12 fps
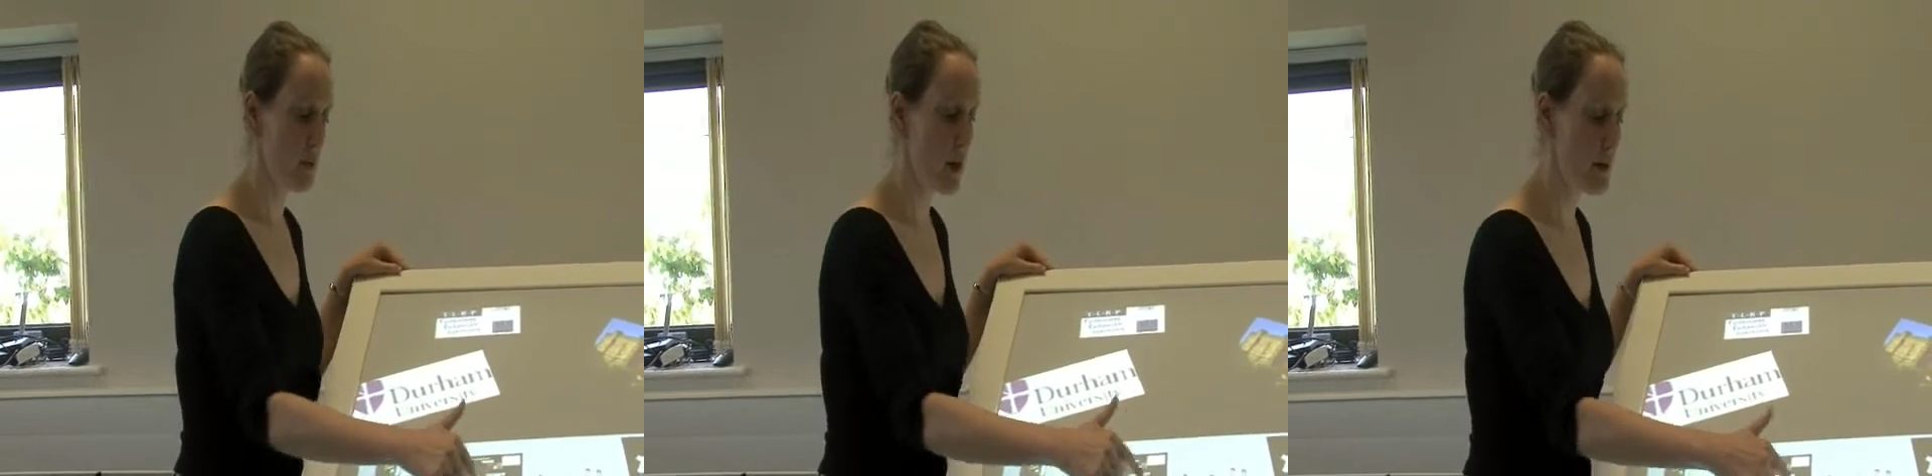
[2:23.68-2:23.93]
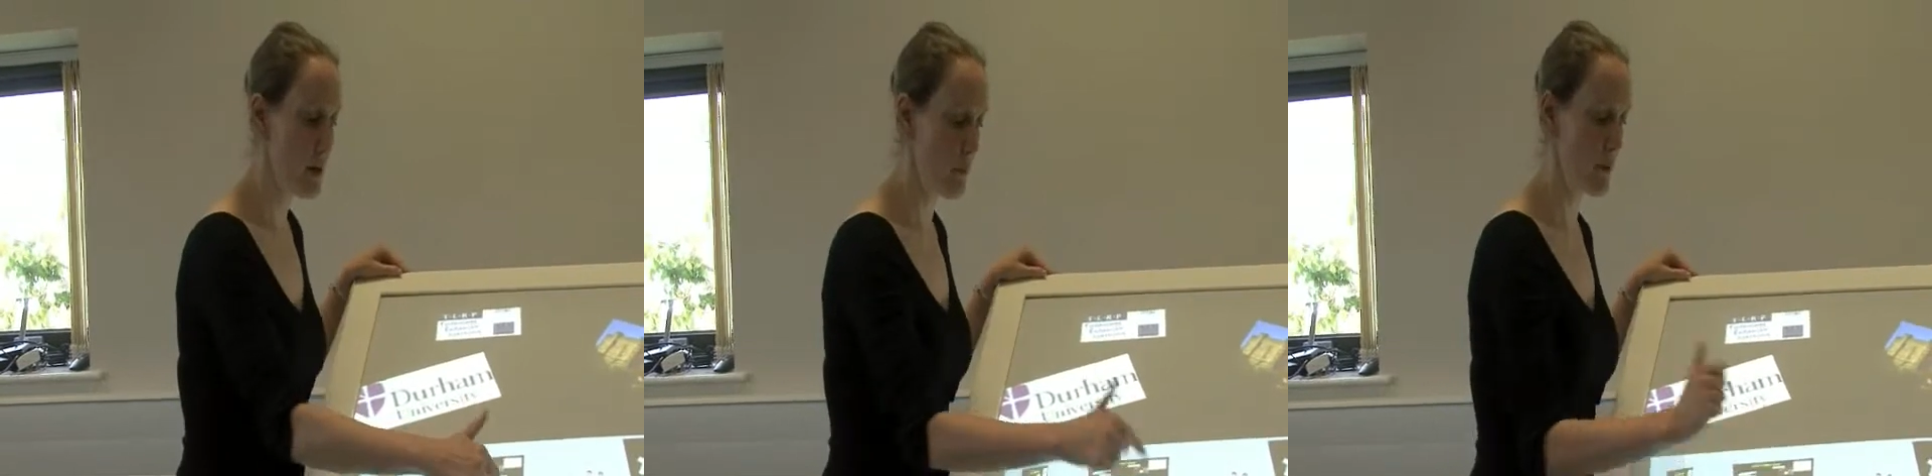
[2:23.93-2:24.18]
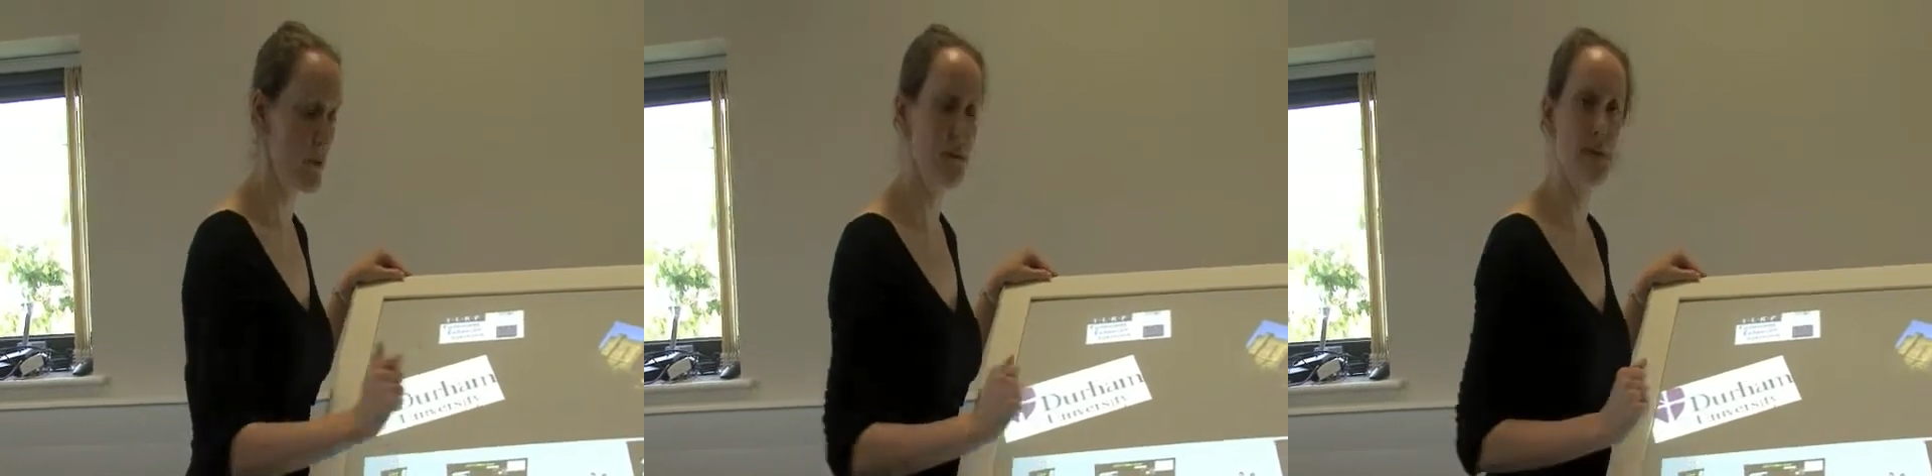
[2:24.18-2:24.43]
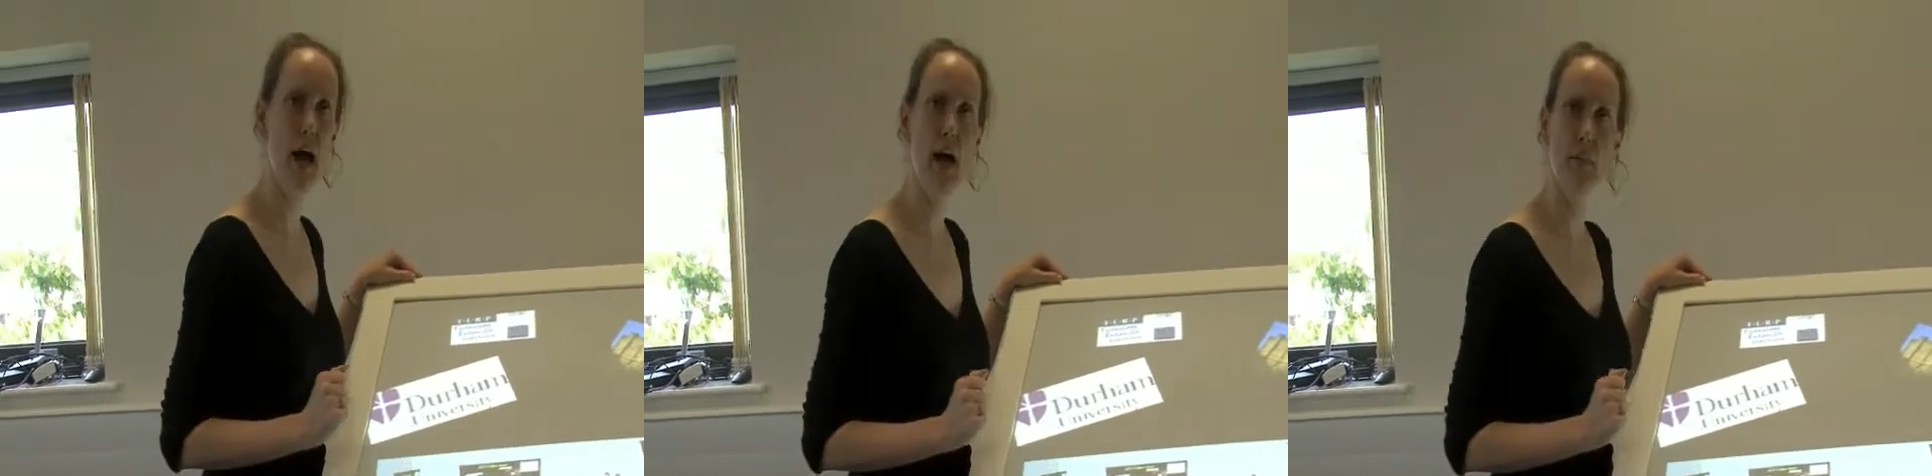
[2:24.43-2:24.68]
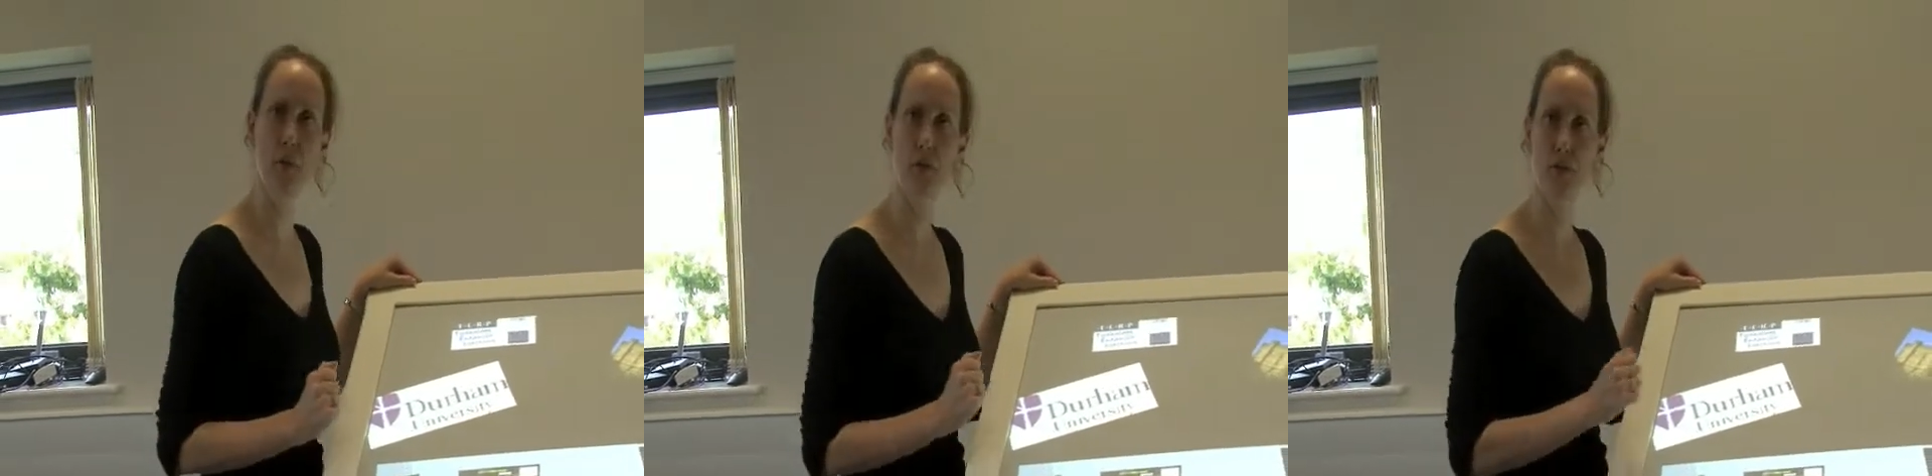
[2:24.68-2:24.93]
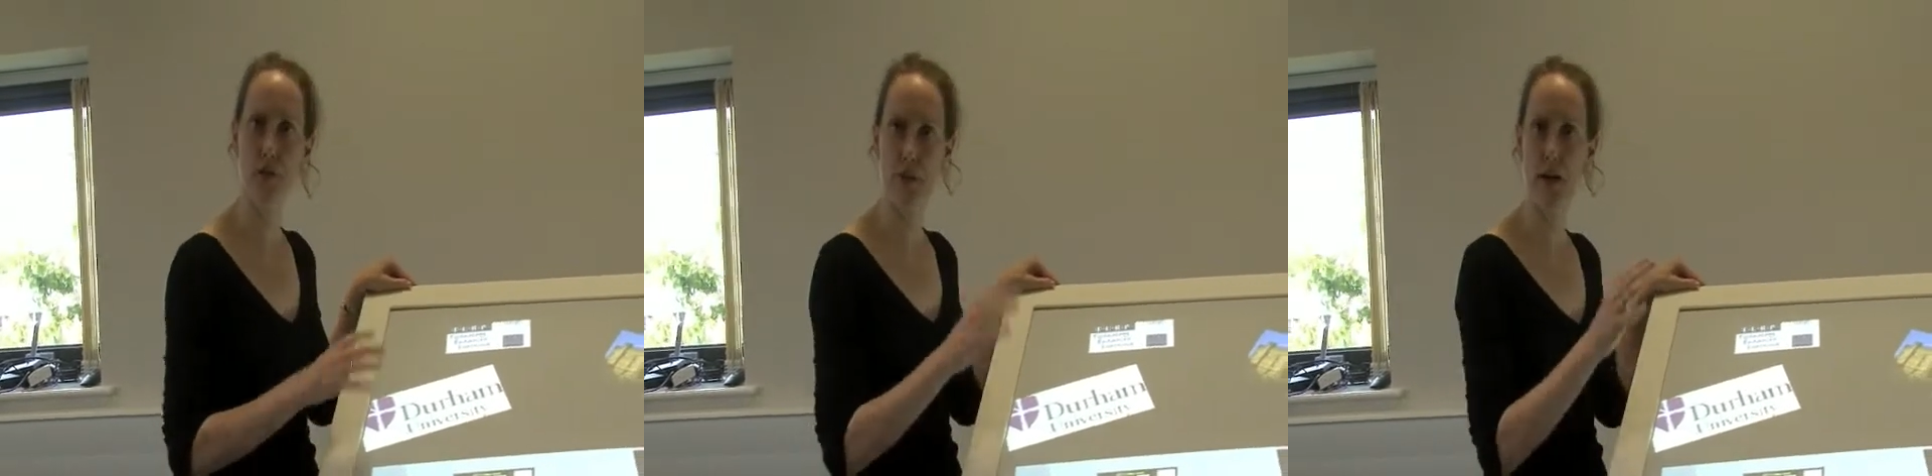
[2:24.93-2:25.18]
a number of
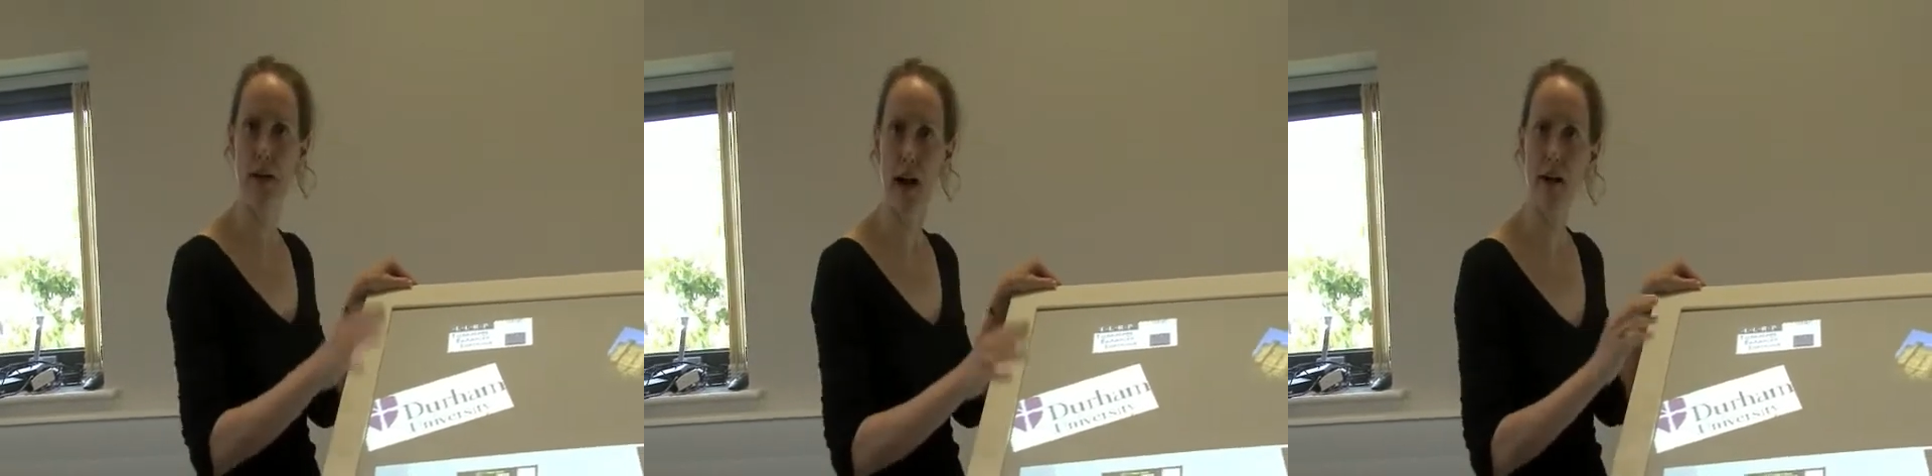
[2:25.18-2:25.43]
tables that are